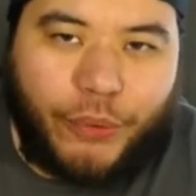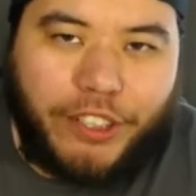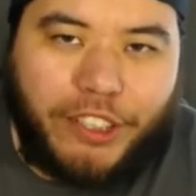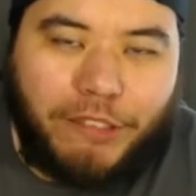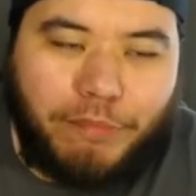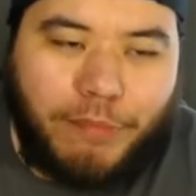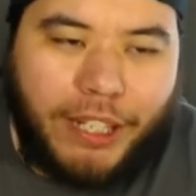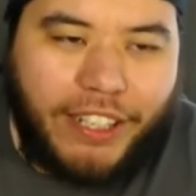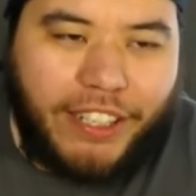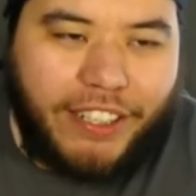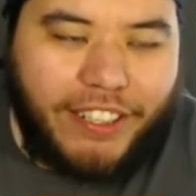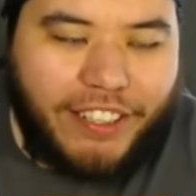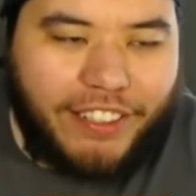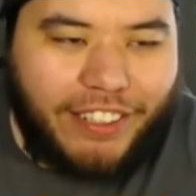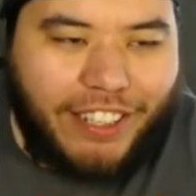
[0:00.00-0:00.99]
Green
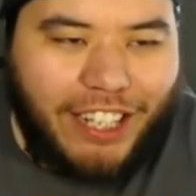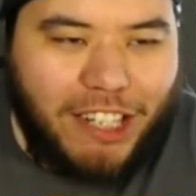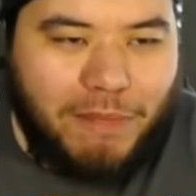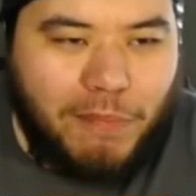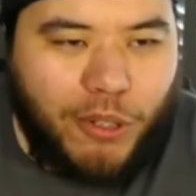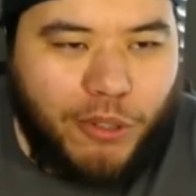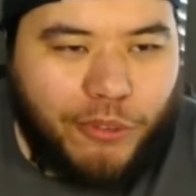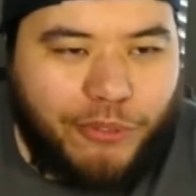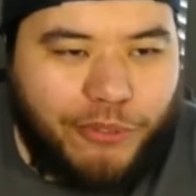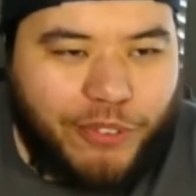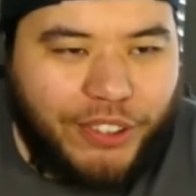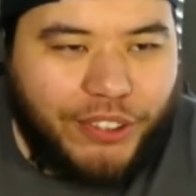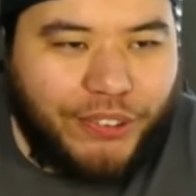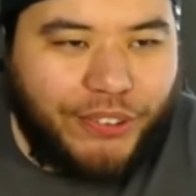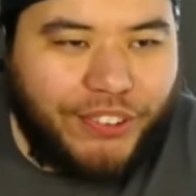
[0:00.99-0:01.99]
Bay in Lambeau
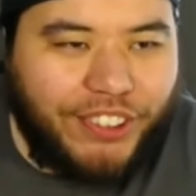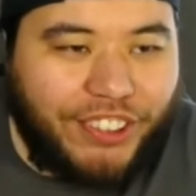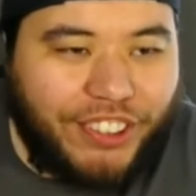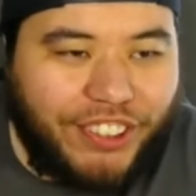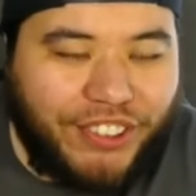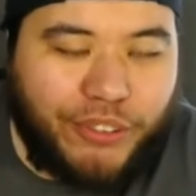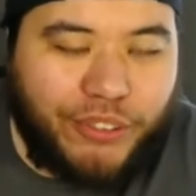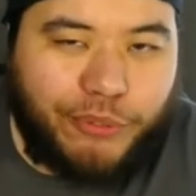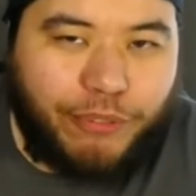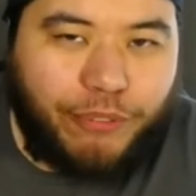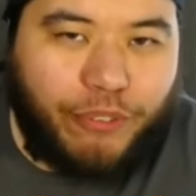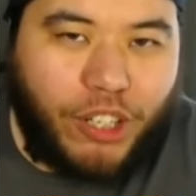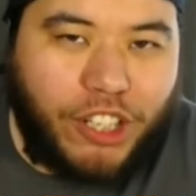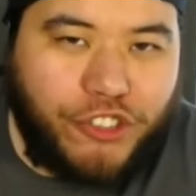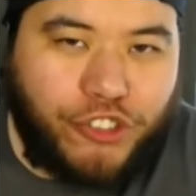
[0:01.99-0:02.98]
Field. Another
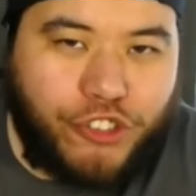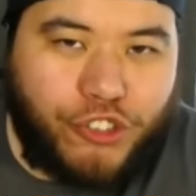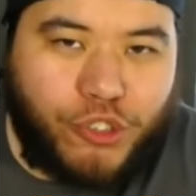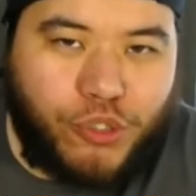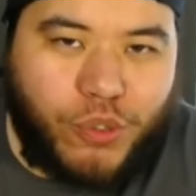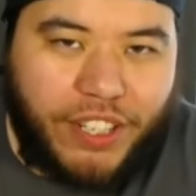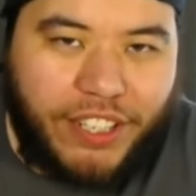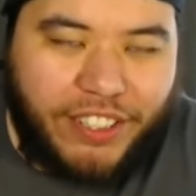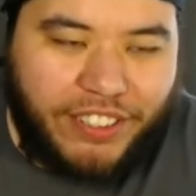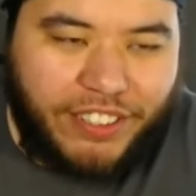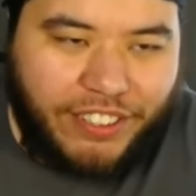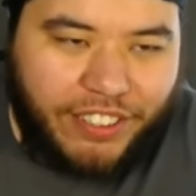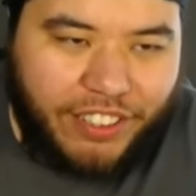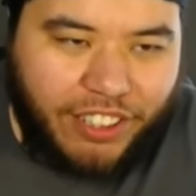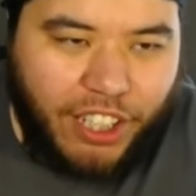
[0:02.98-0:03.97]

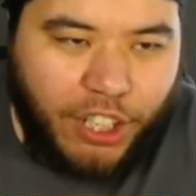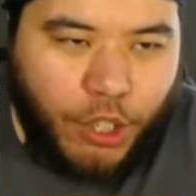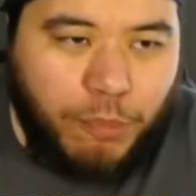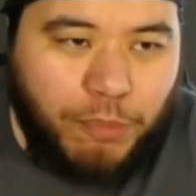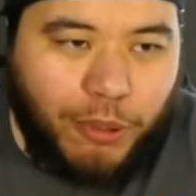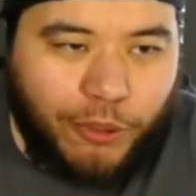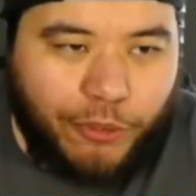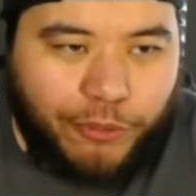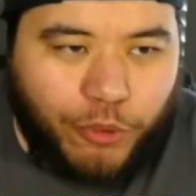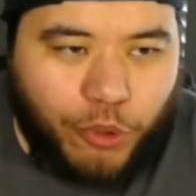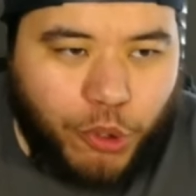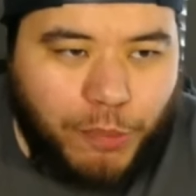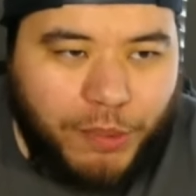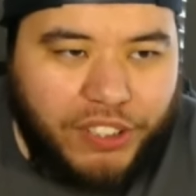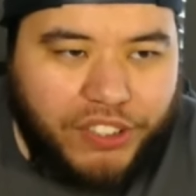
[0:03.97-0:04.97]
frustrating
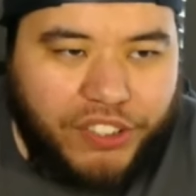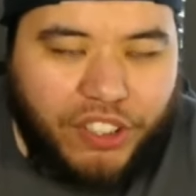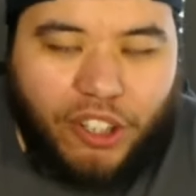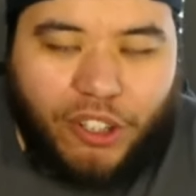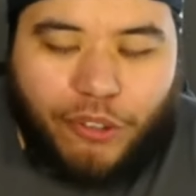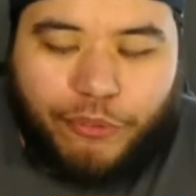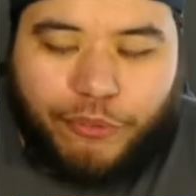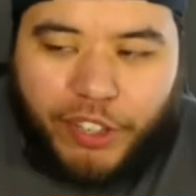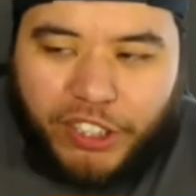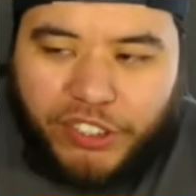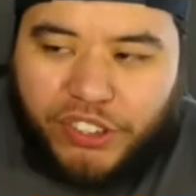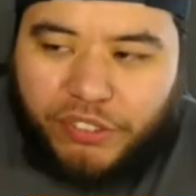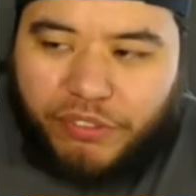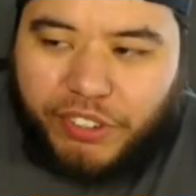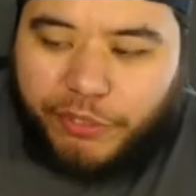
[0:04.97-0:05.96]
performance
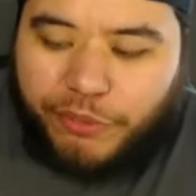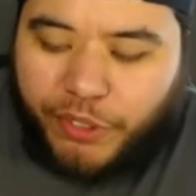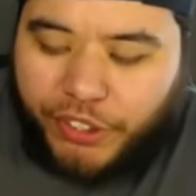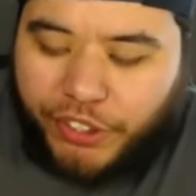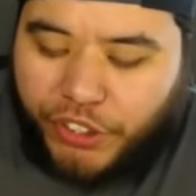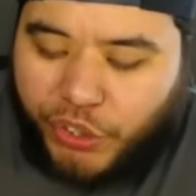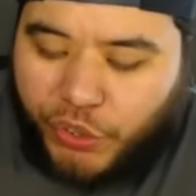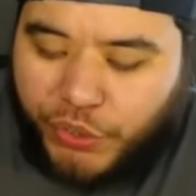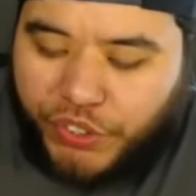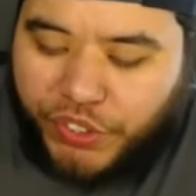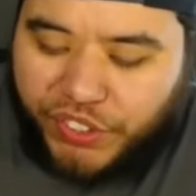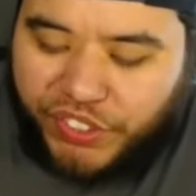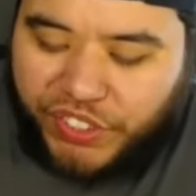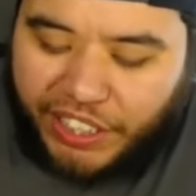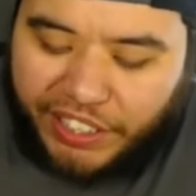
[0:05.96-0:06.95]
offensively for the
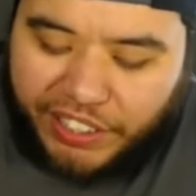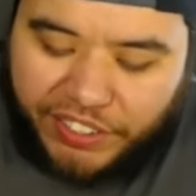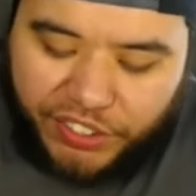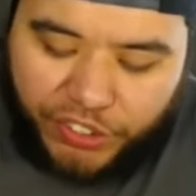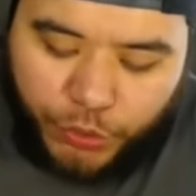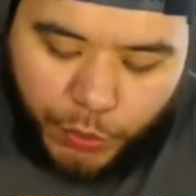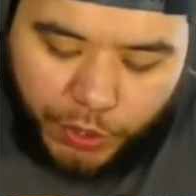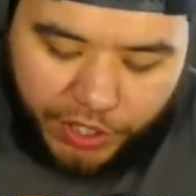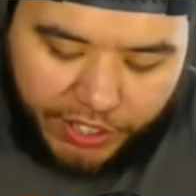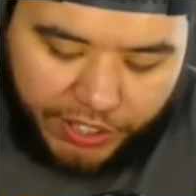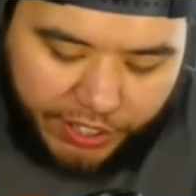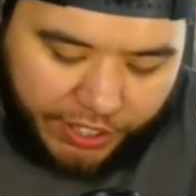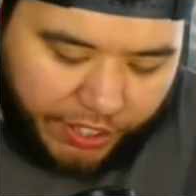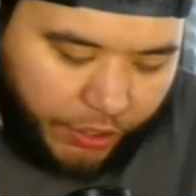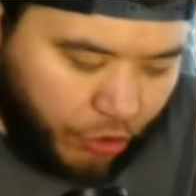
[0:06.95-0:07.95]
Houston Texans. We're going to
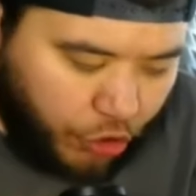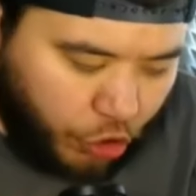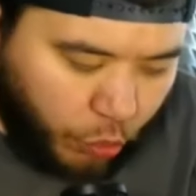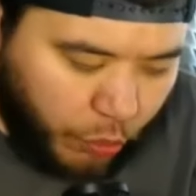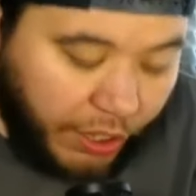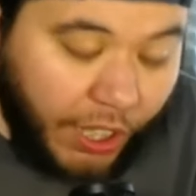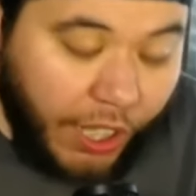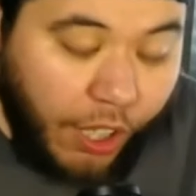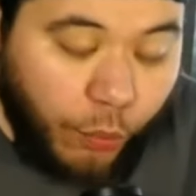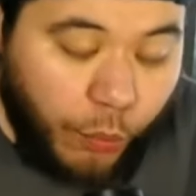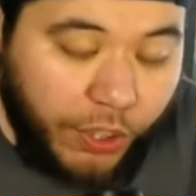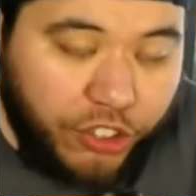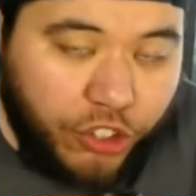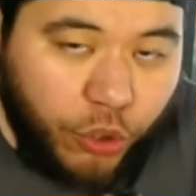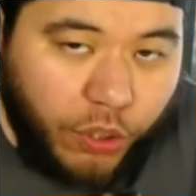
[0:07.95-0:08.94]
get into it.
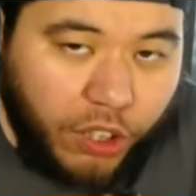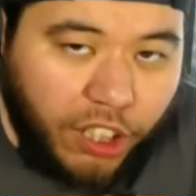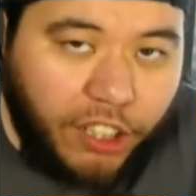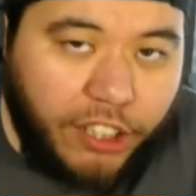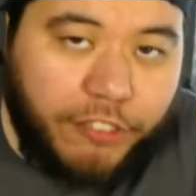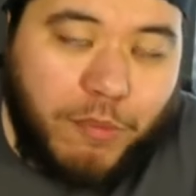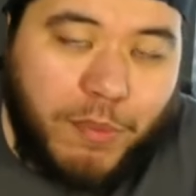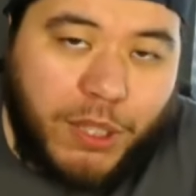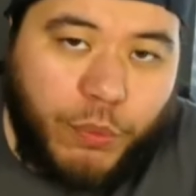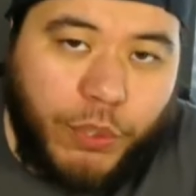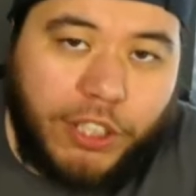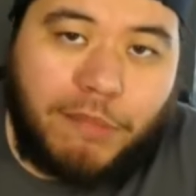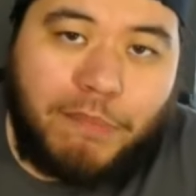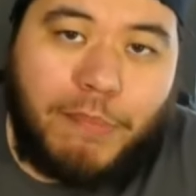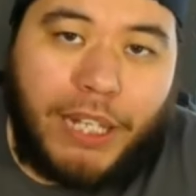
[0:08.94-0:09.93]
What is going on, everybody?
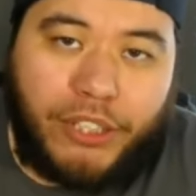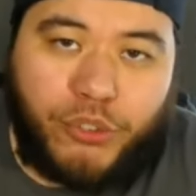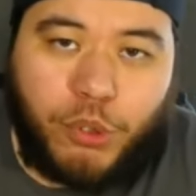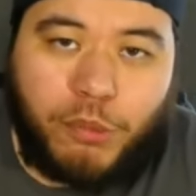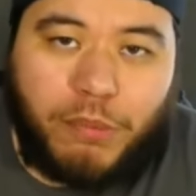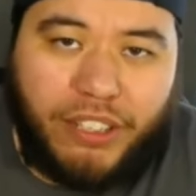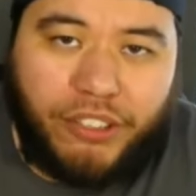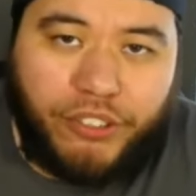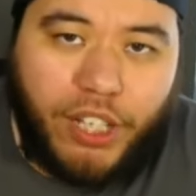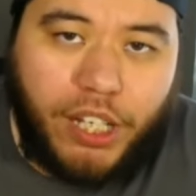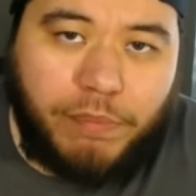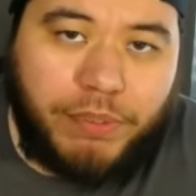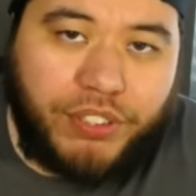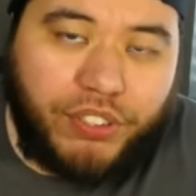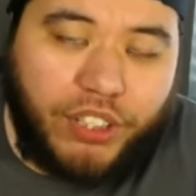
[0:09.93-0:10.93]
Welcome back to a brand new
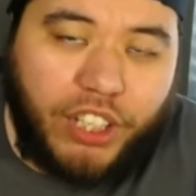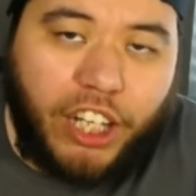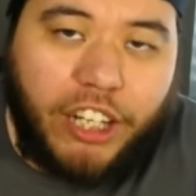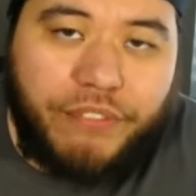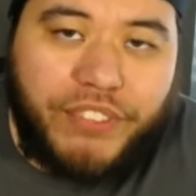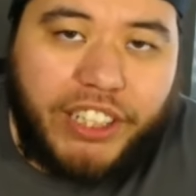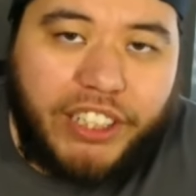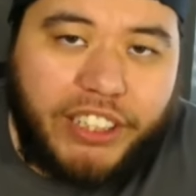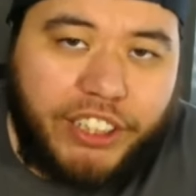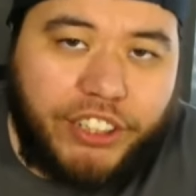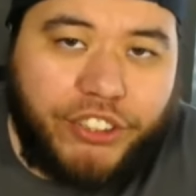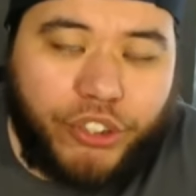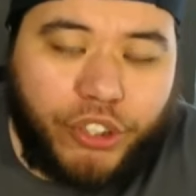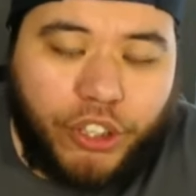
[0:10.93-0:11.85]
episode of The Lead.